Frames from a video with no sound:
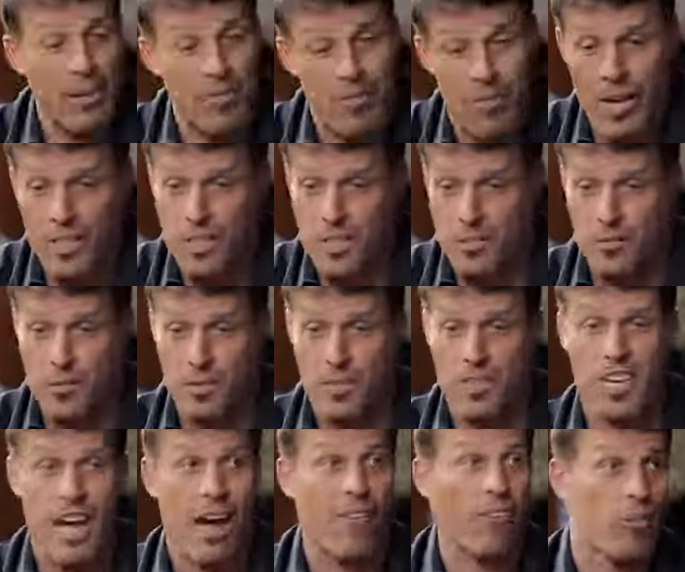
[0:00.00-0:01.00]
He invests
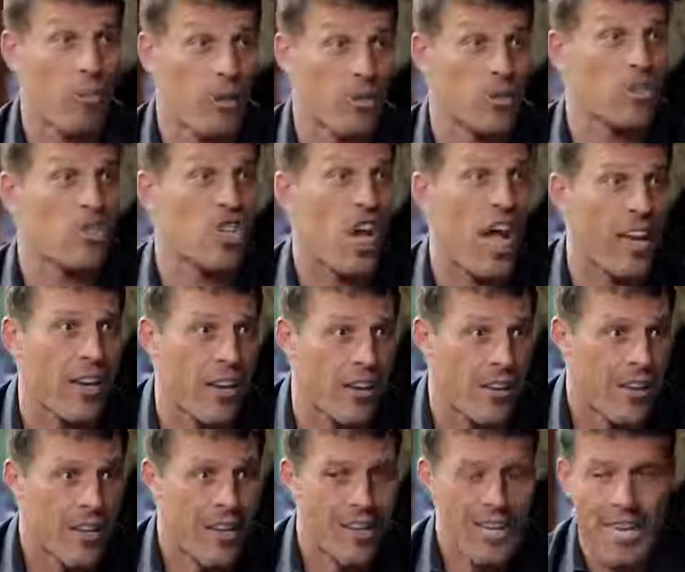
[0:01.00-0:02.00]
for governments,
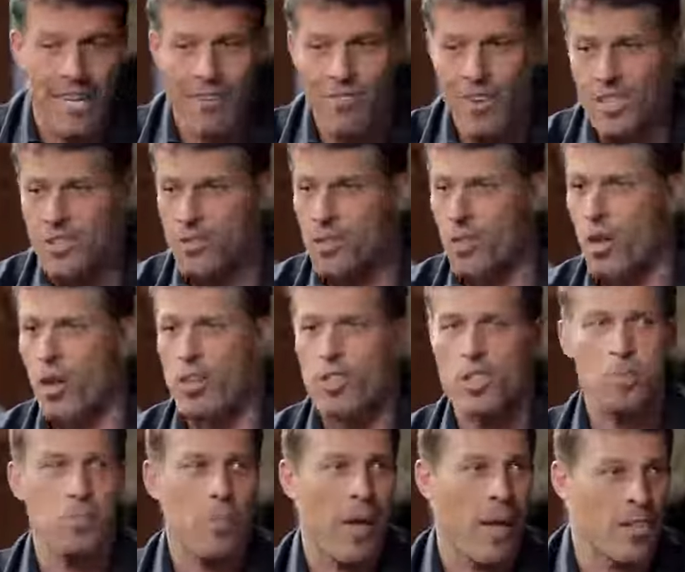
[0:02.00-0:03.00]
China. He invests for the
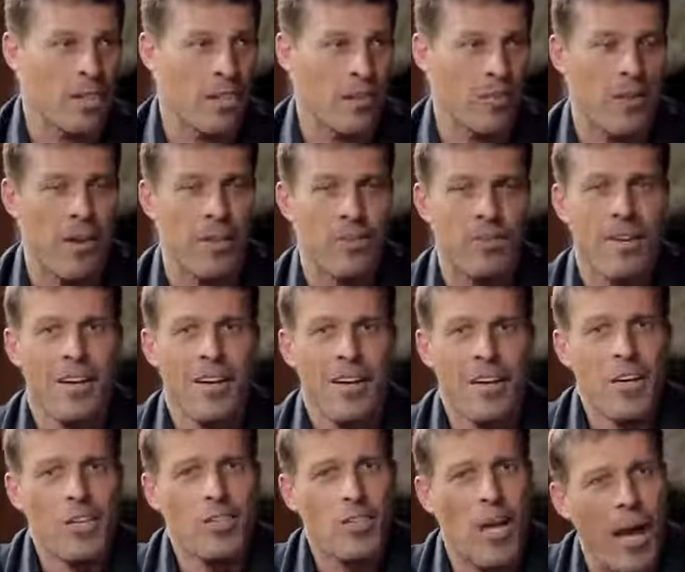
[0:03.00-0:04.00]
largest pension funds.
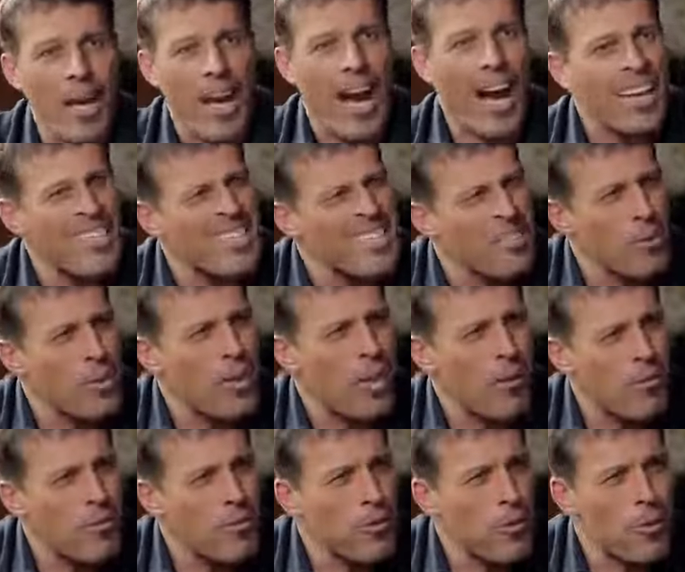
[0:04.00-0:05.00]
So I got to sit
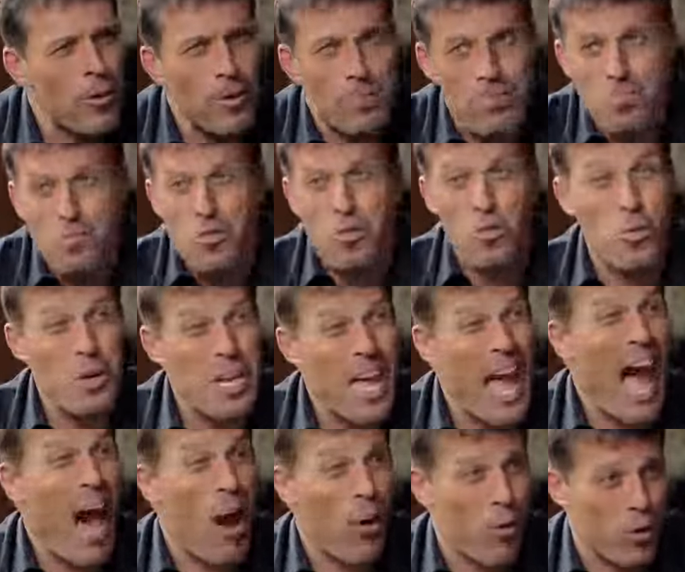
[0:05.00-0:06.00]
with him for
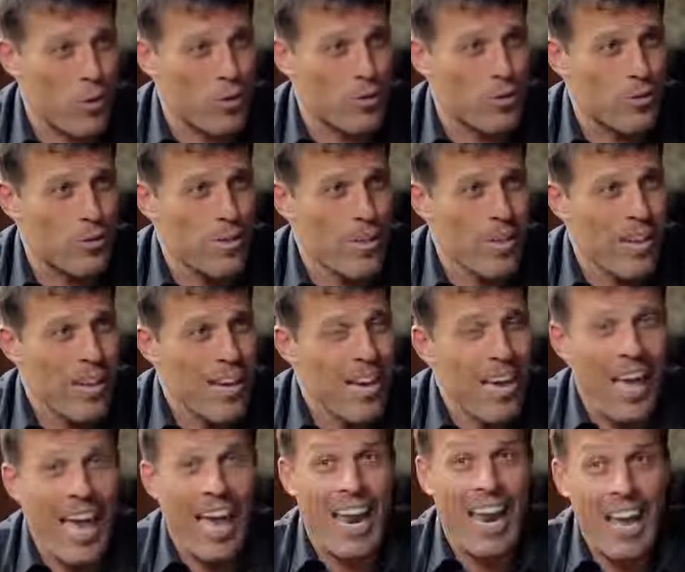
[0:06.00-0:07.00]
3 hours,
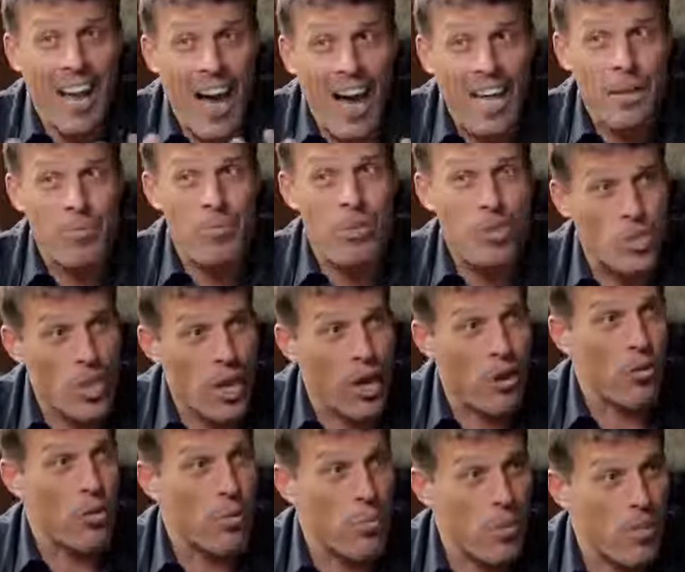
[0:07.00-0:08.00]
and I got him to
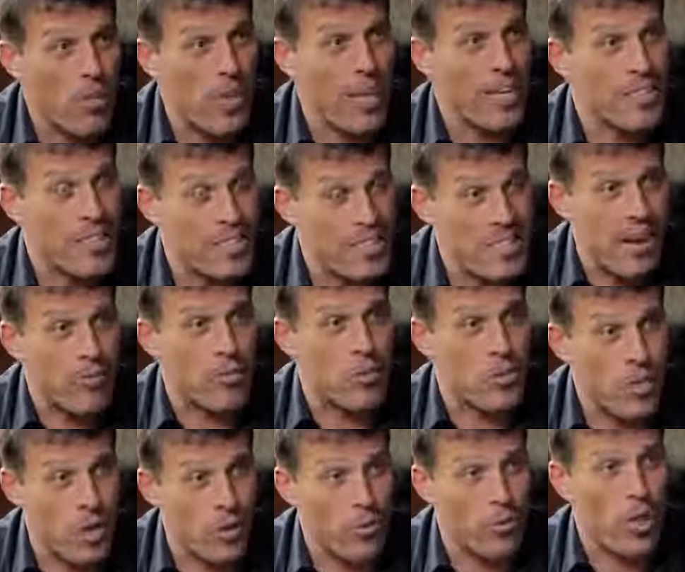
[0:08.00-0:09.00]
share with me things he's
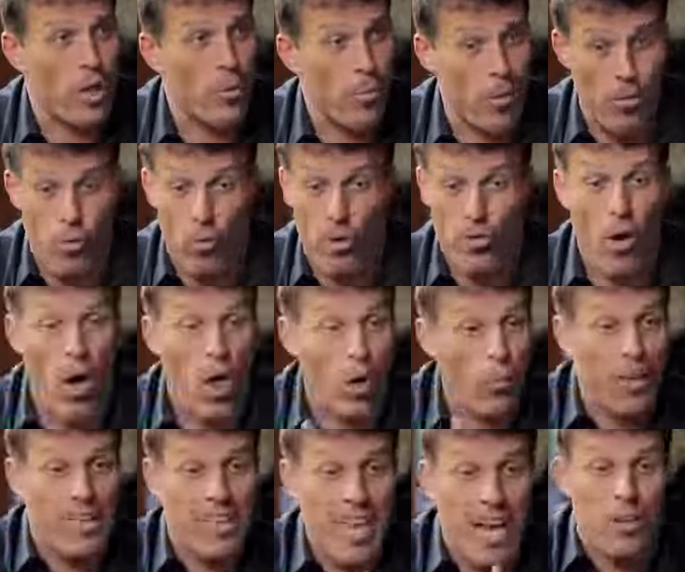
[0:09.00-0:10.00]
never shared with anybody on
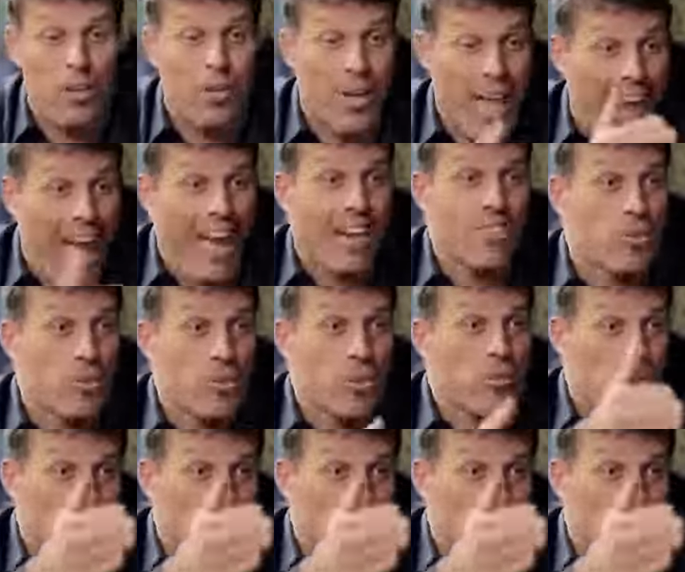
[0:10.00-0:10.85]
earth, all the way down to an actual